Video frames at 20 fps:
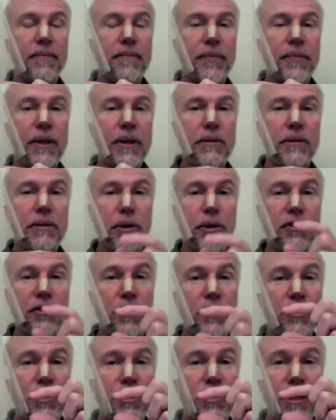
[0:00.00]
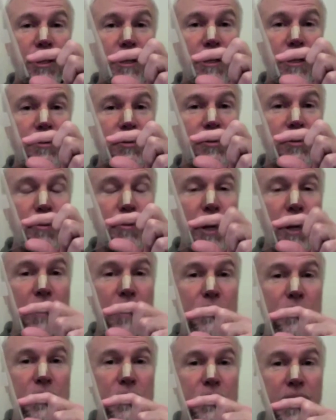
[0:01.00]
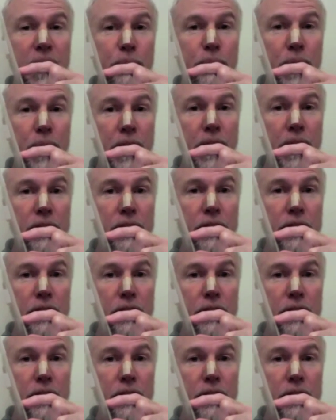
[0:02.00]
Uh-huh. Notice I'm still at the same habitat band.